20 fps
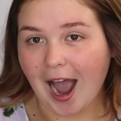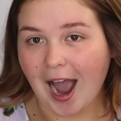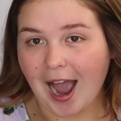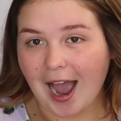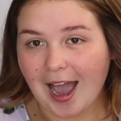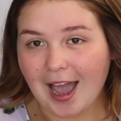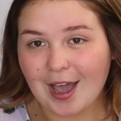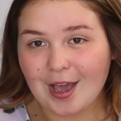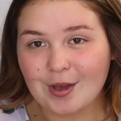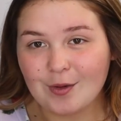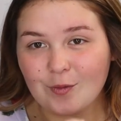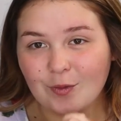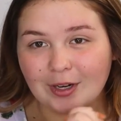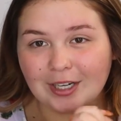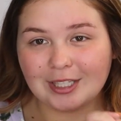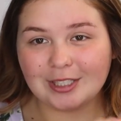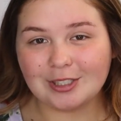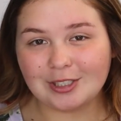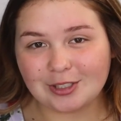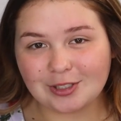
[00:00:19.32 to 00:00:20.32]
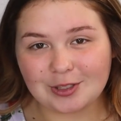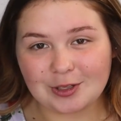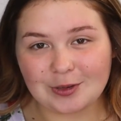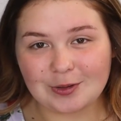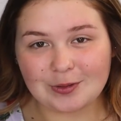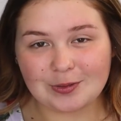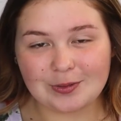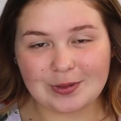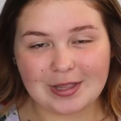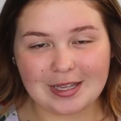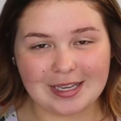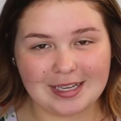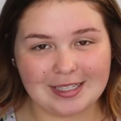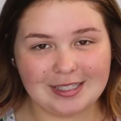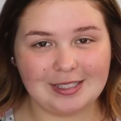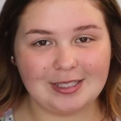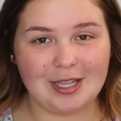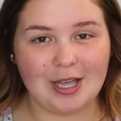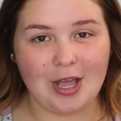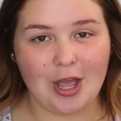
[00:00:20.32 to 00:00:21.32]
I wanted to do
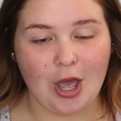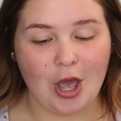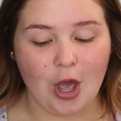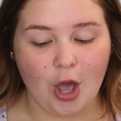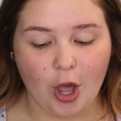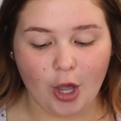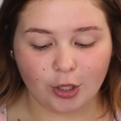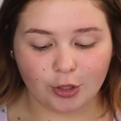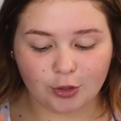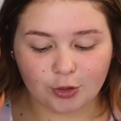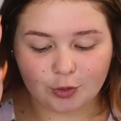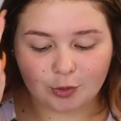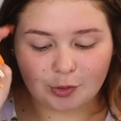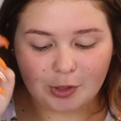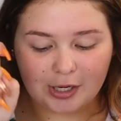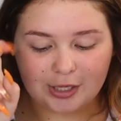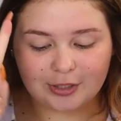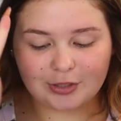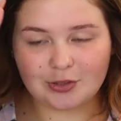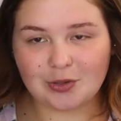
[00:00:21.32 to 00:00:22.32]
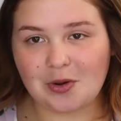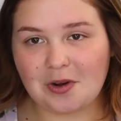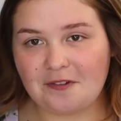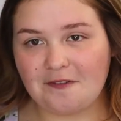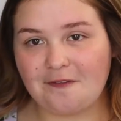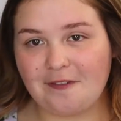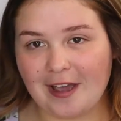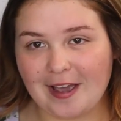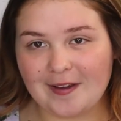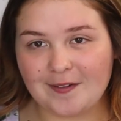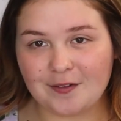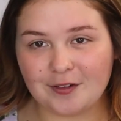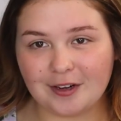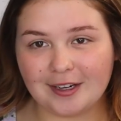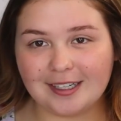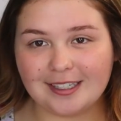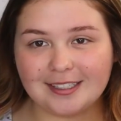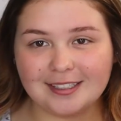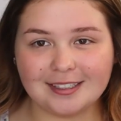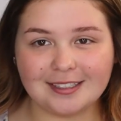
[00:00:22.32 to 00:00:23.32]
this drugstore
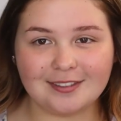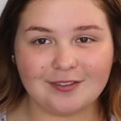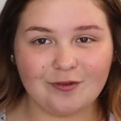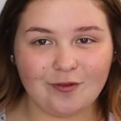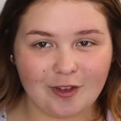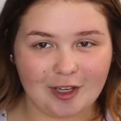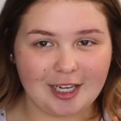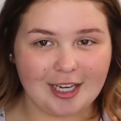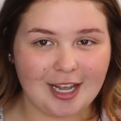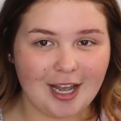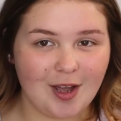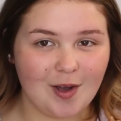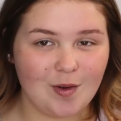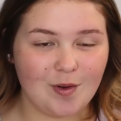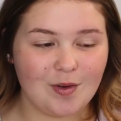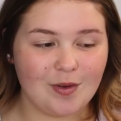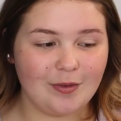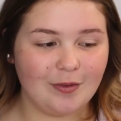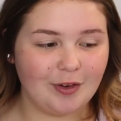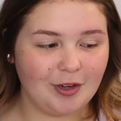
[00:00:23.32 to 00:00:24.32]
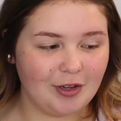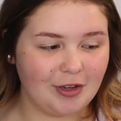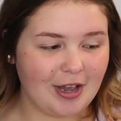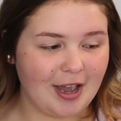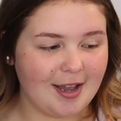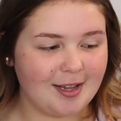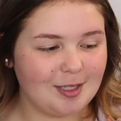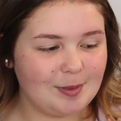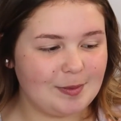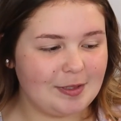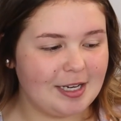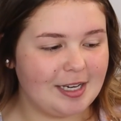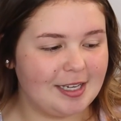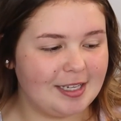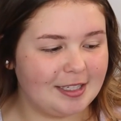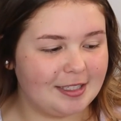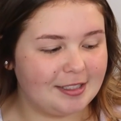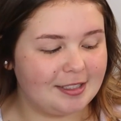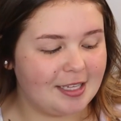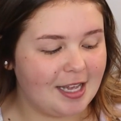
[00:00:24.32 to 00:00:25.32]
favorite video for you guys
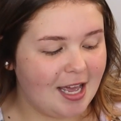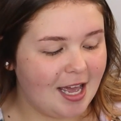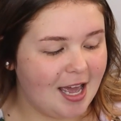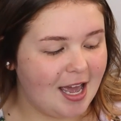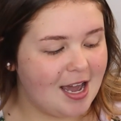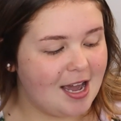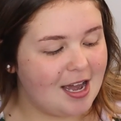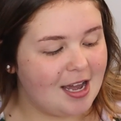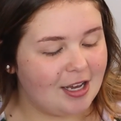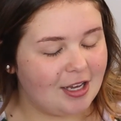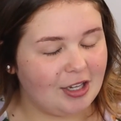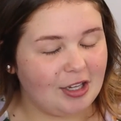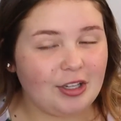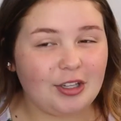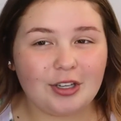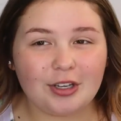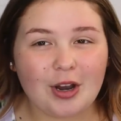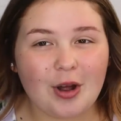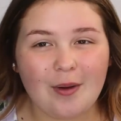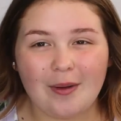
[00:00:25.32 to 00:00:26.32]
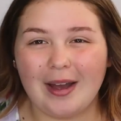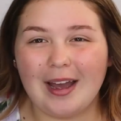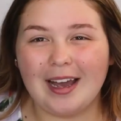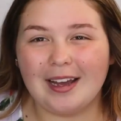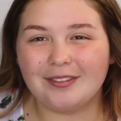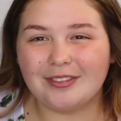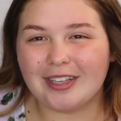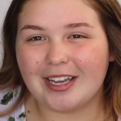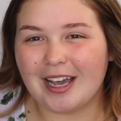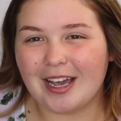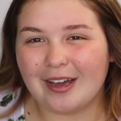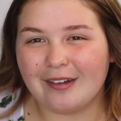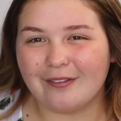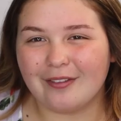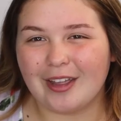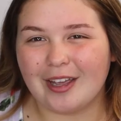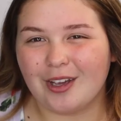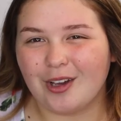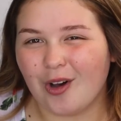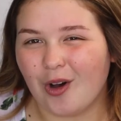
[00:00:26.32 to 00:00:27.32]
because you don't have to have
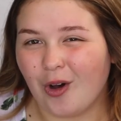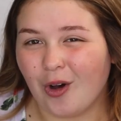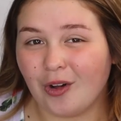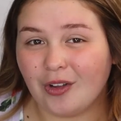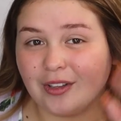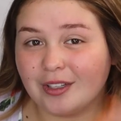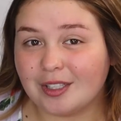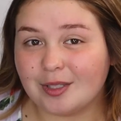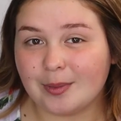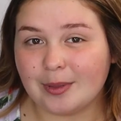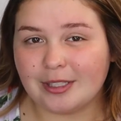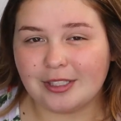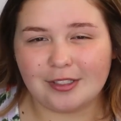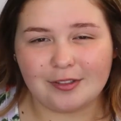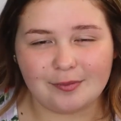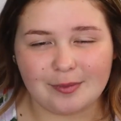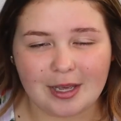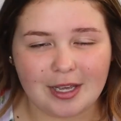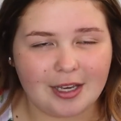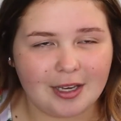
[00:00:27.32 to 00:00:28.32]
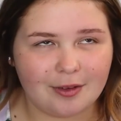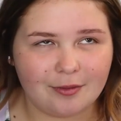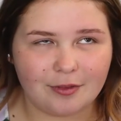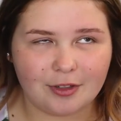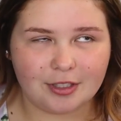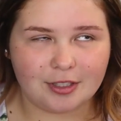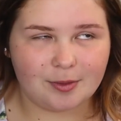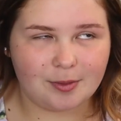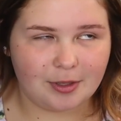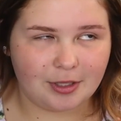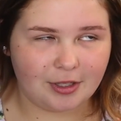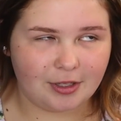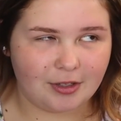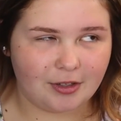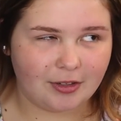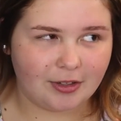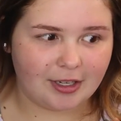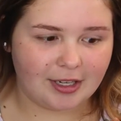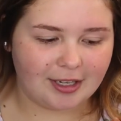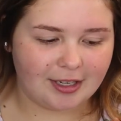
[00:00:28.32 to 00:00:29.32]
like all expensive makeup for it to be good,
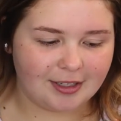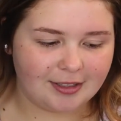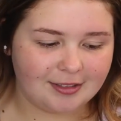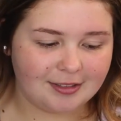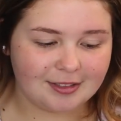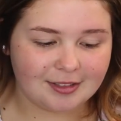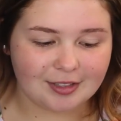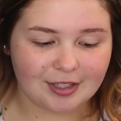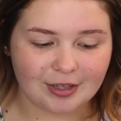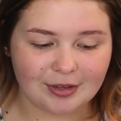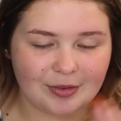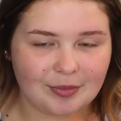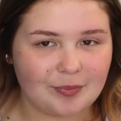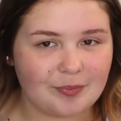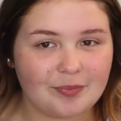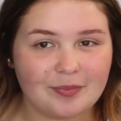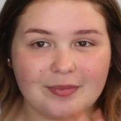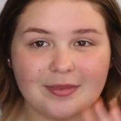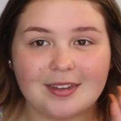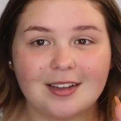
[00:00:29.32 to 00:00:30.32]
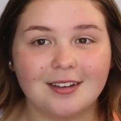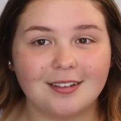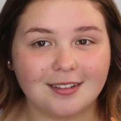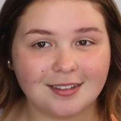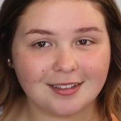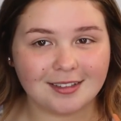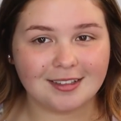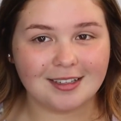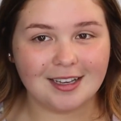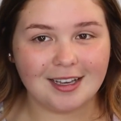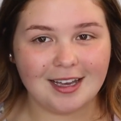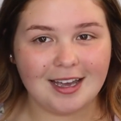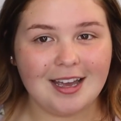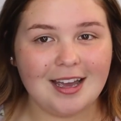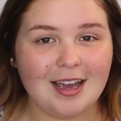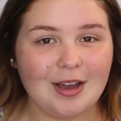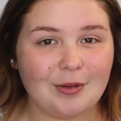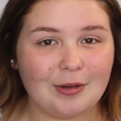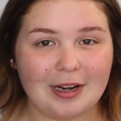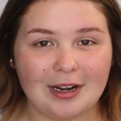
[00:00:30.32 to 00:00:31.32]
okay? So
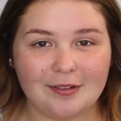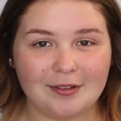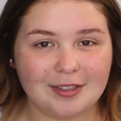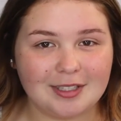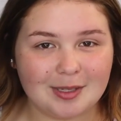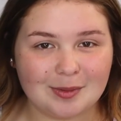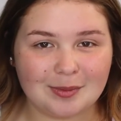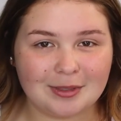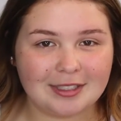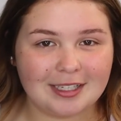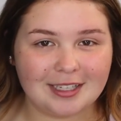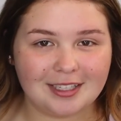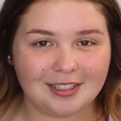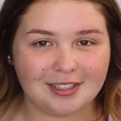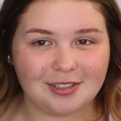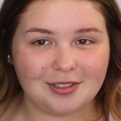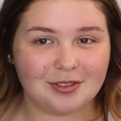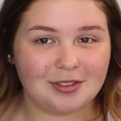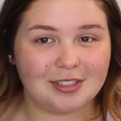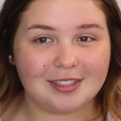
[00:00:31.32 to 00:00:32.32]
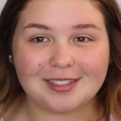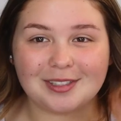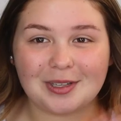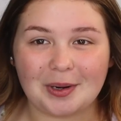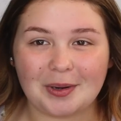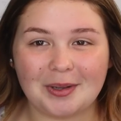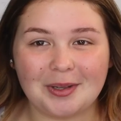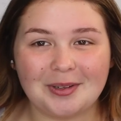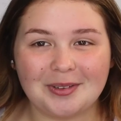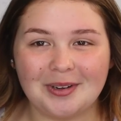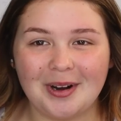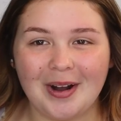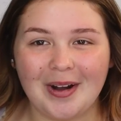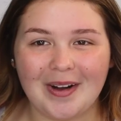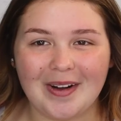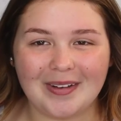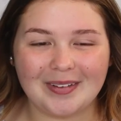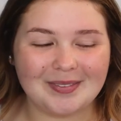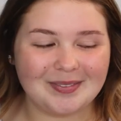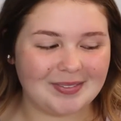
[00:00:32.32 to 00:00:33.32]
whatever someone tells you is totally
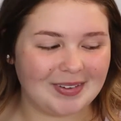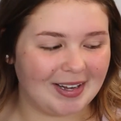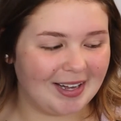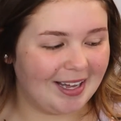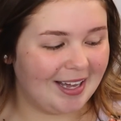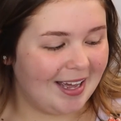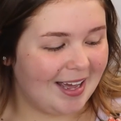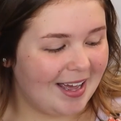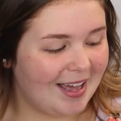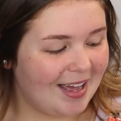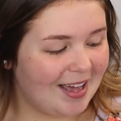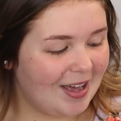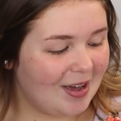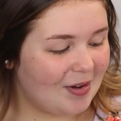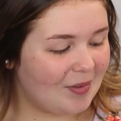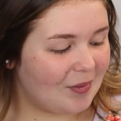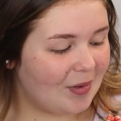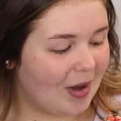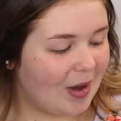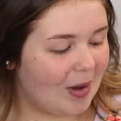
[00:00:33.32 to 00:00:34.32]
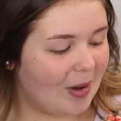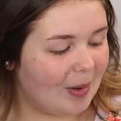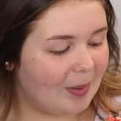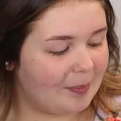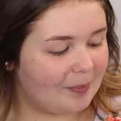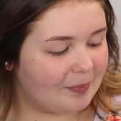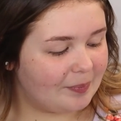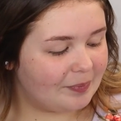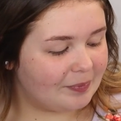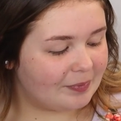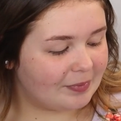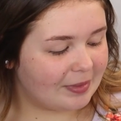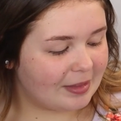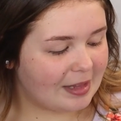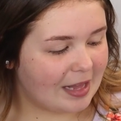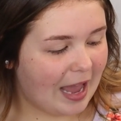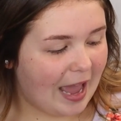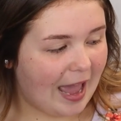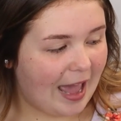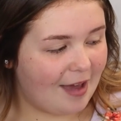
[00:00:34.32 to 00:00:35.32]
wrong, but um,
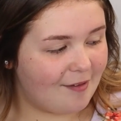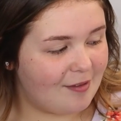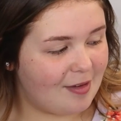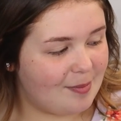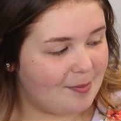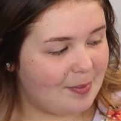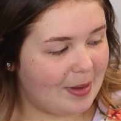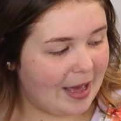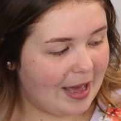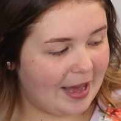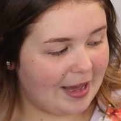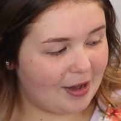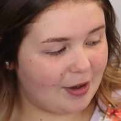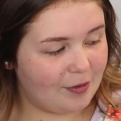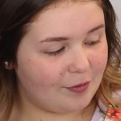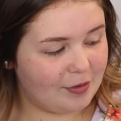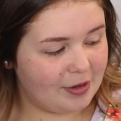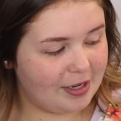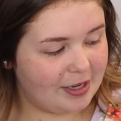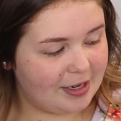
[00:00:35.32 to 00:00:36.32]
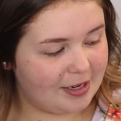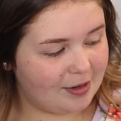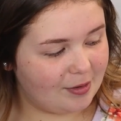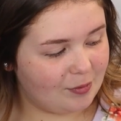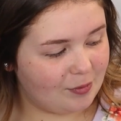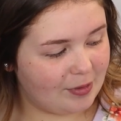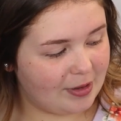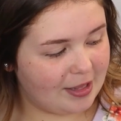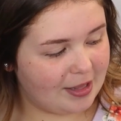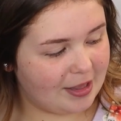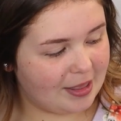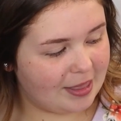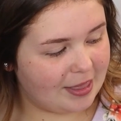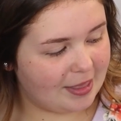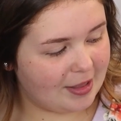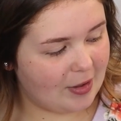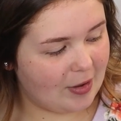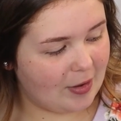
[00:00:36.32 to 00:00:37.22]
I have a bag over here with